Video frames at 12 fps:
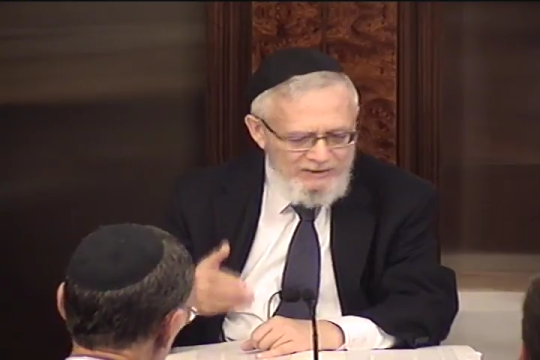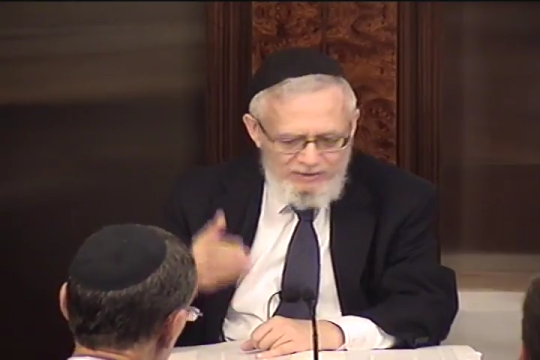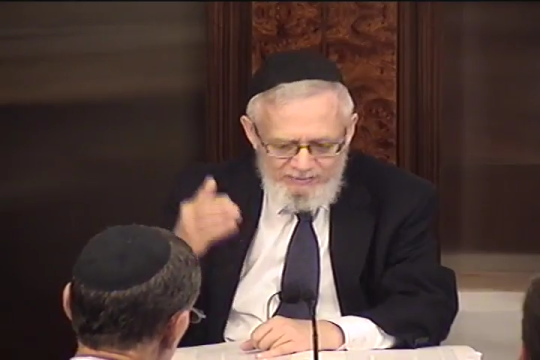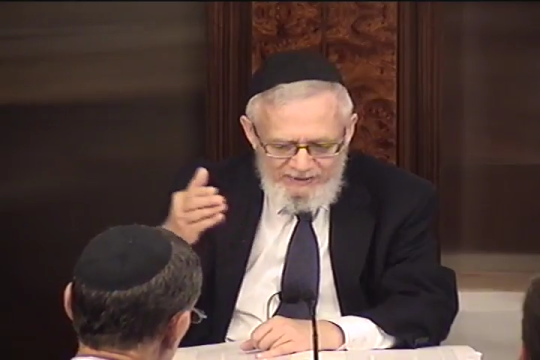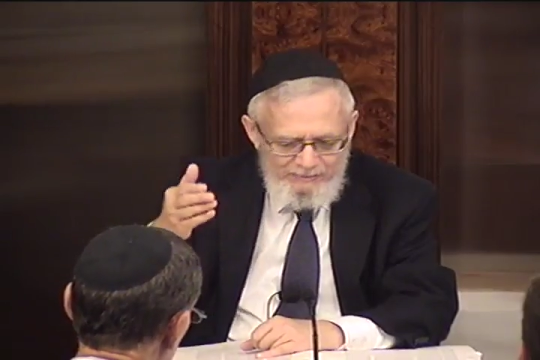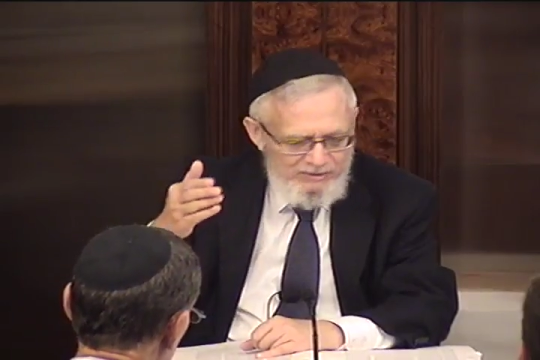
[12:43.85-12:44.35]
You'd
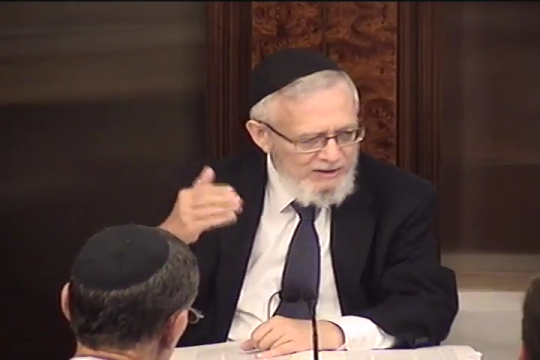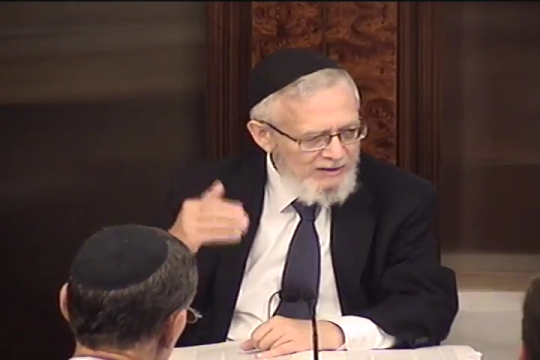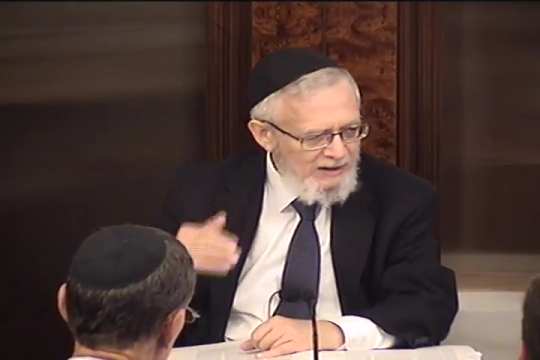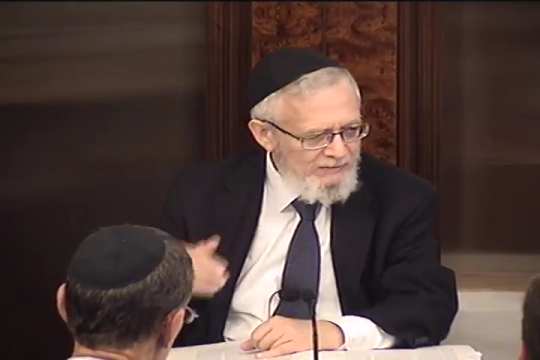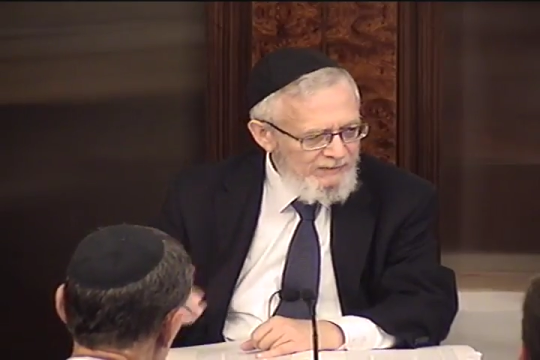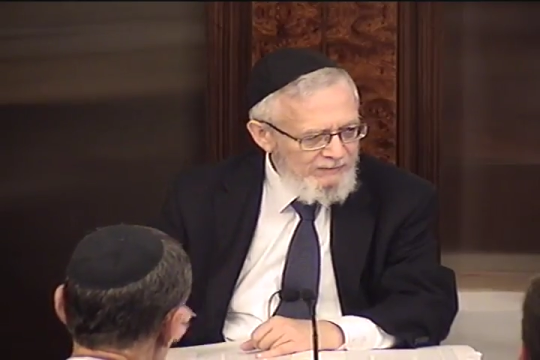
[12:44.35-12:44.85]
be able to
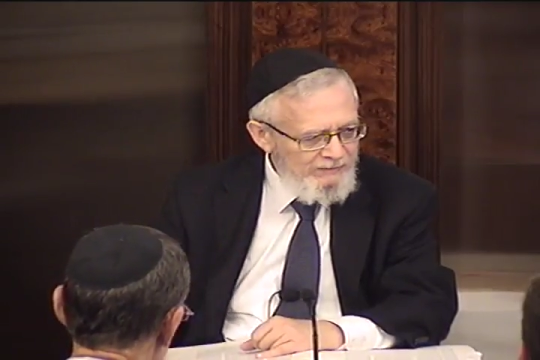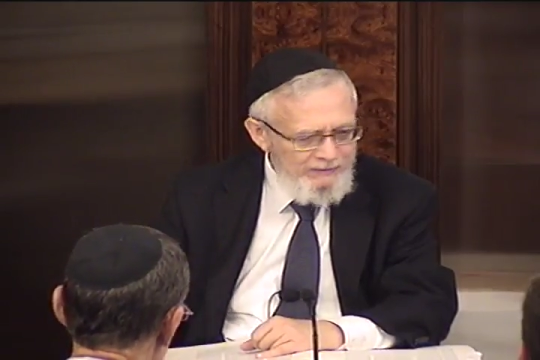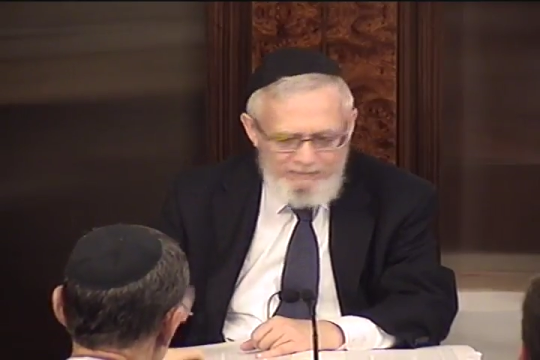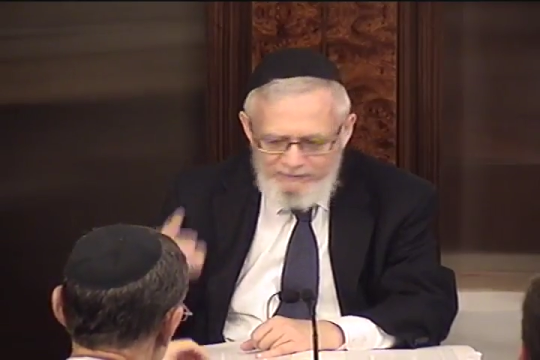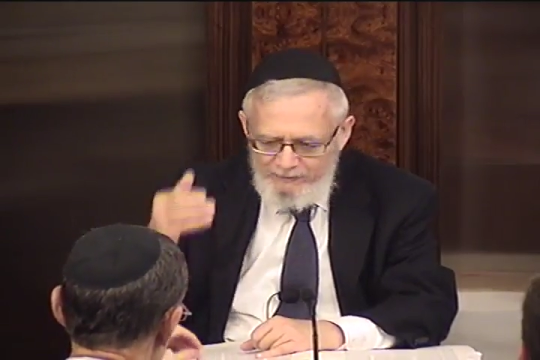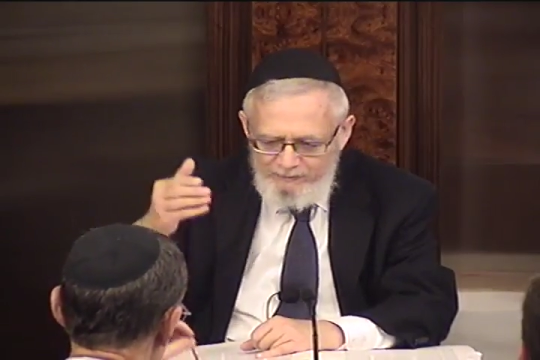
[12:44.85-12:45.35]
collect from
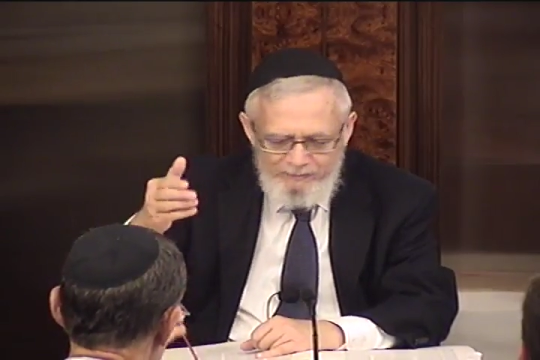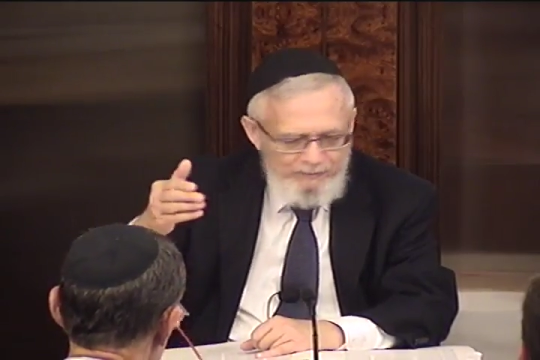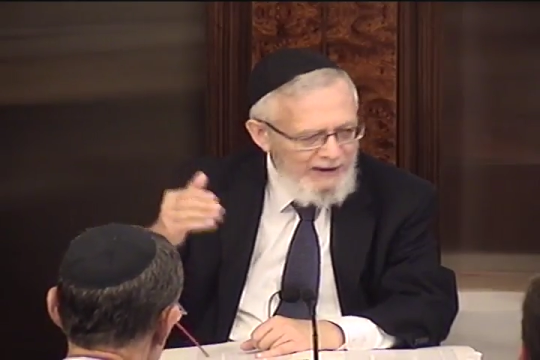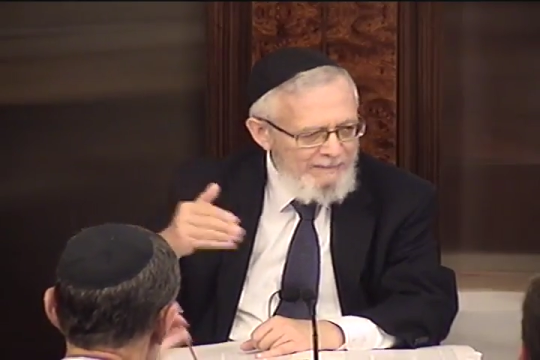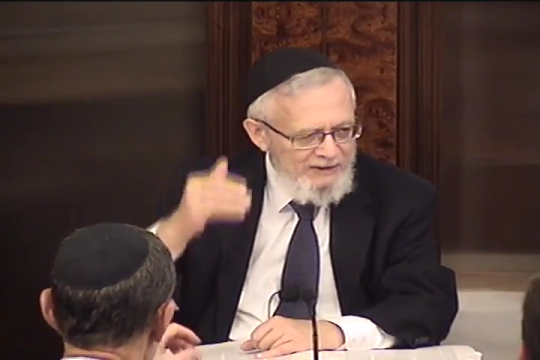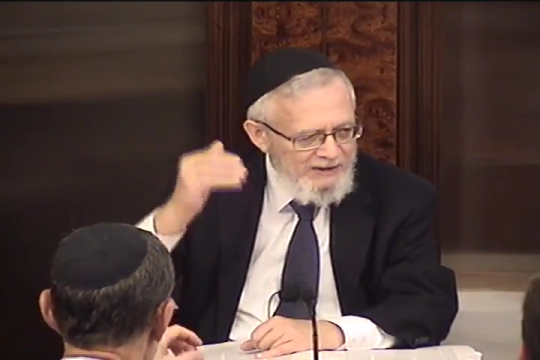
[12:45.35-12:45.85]
from from
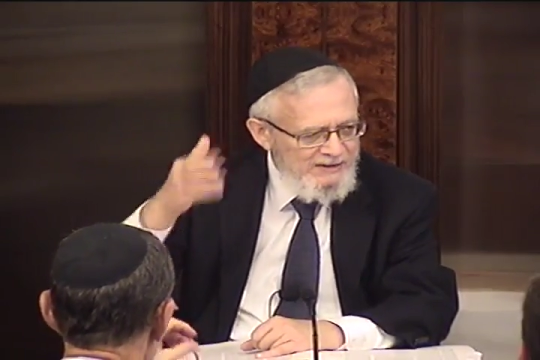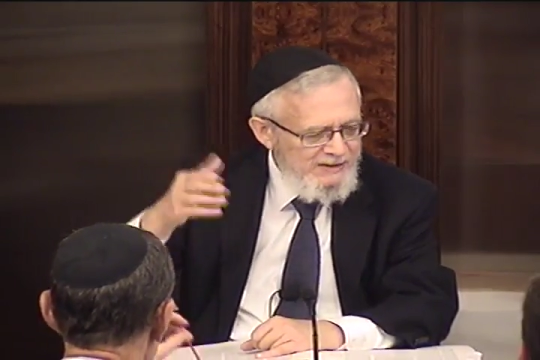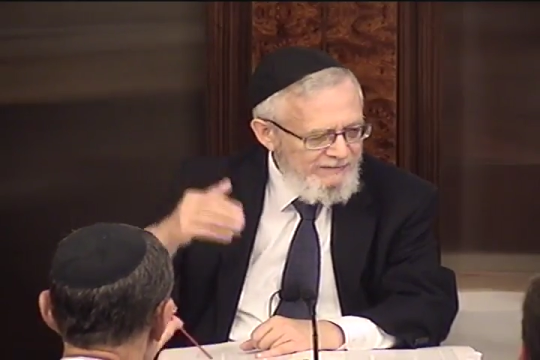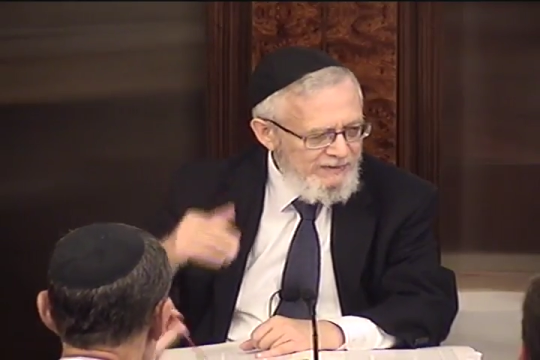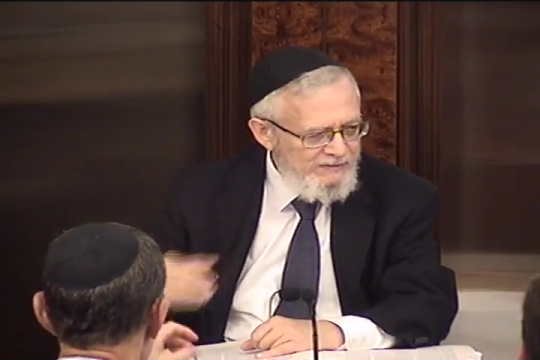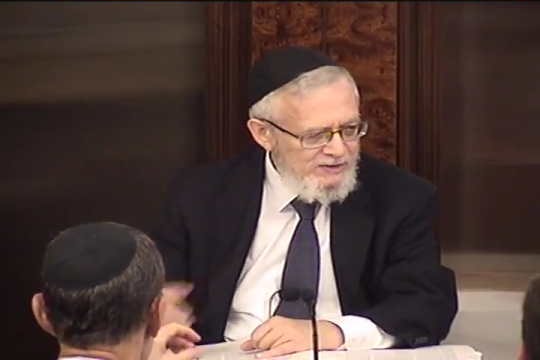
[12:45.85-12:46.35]
property
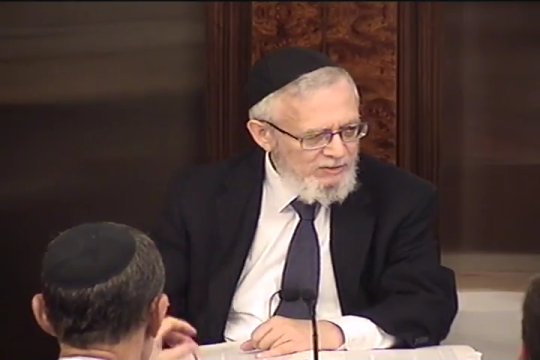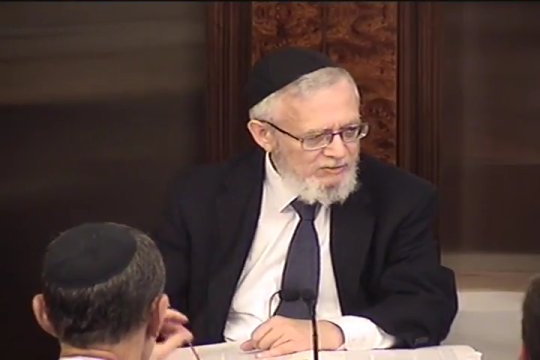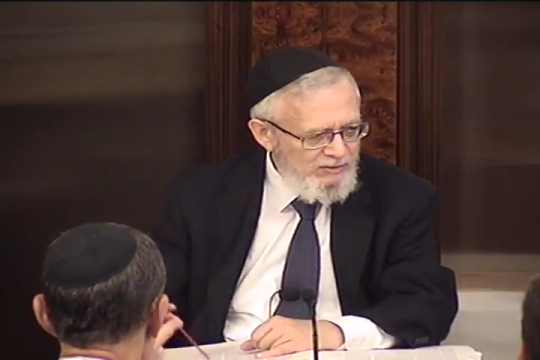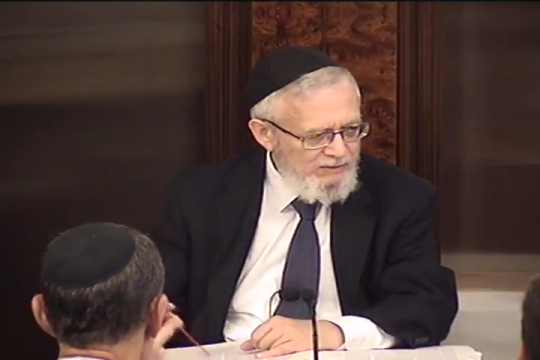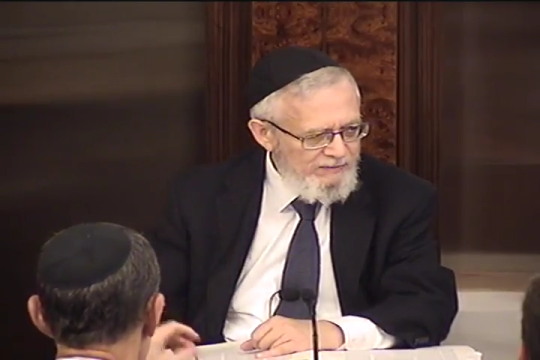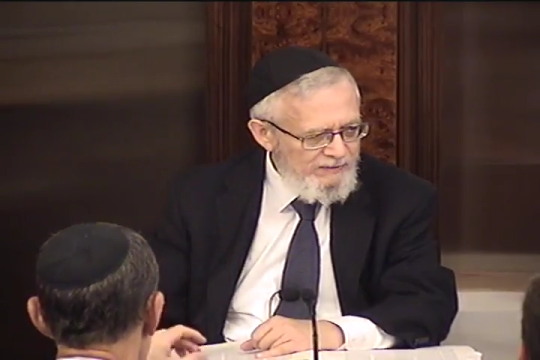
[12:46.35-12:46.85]
even if sold
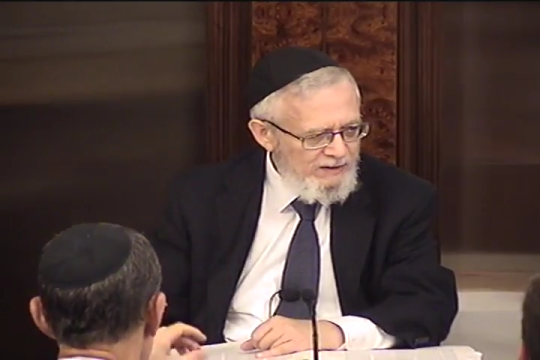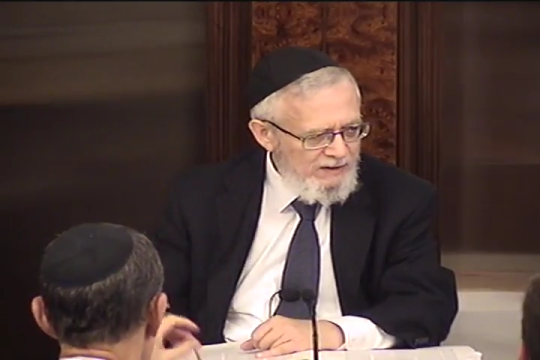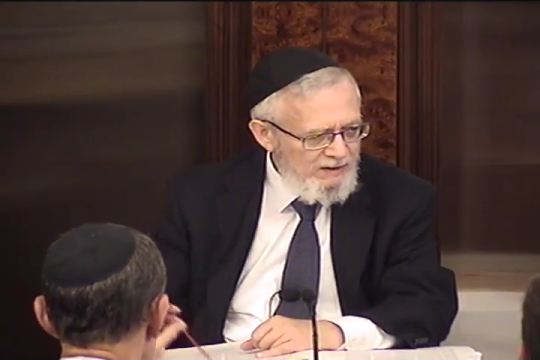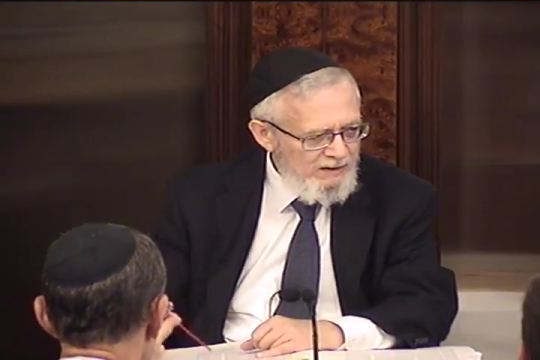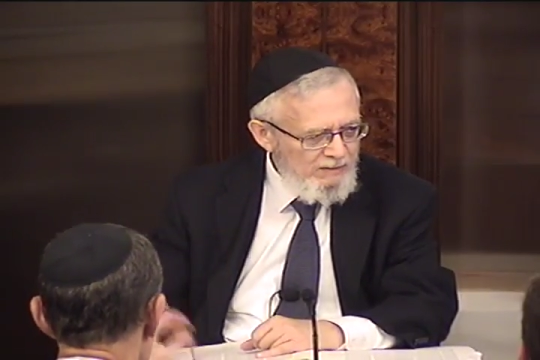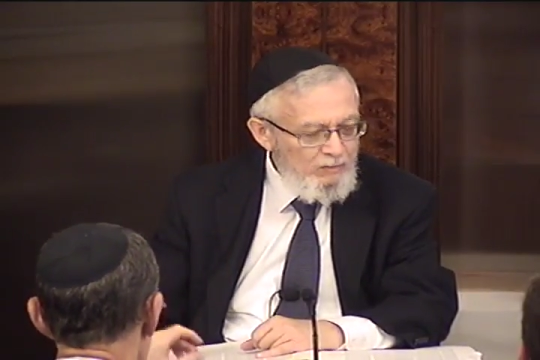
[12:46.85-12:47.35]
off. Yeah.
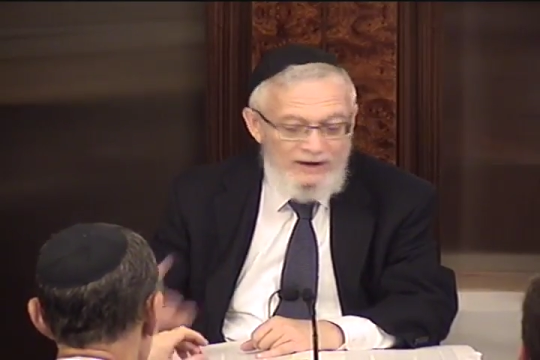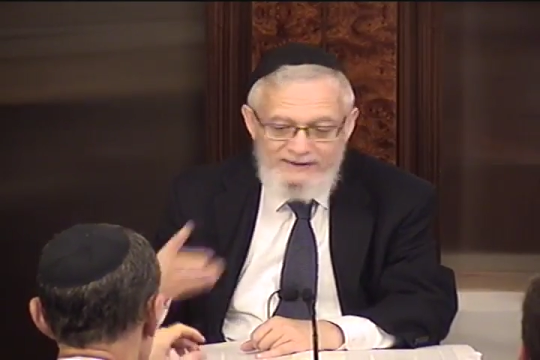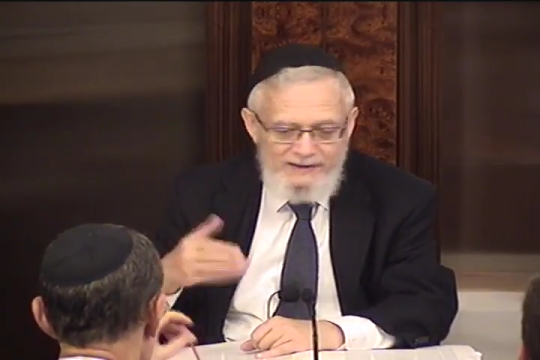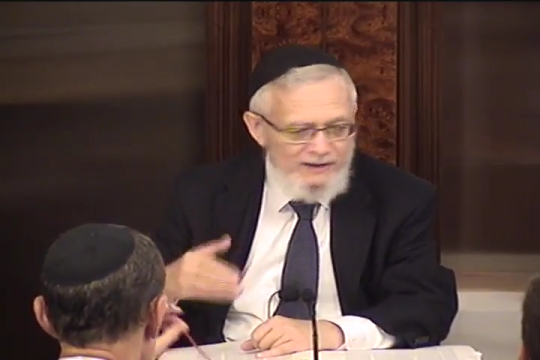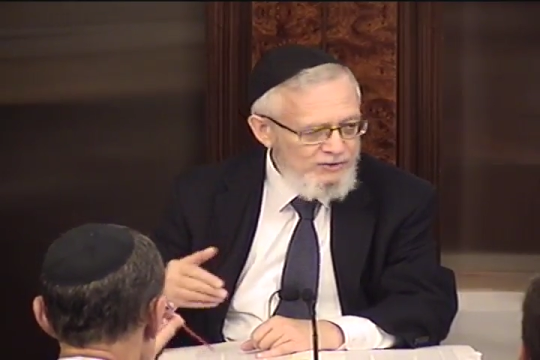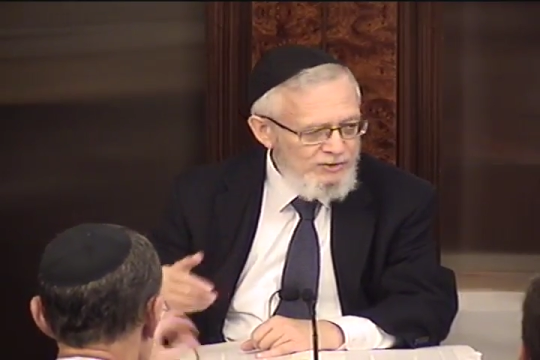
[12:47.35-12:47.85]
Why
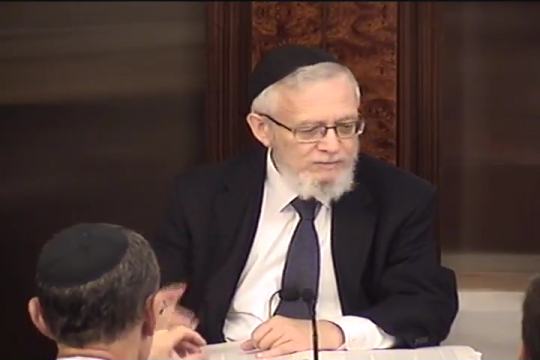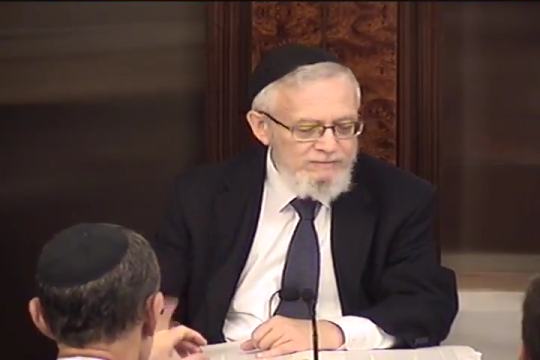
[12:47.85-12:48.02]
didn't you?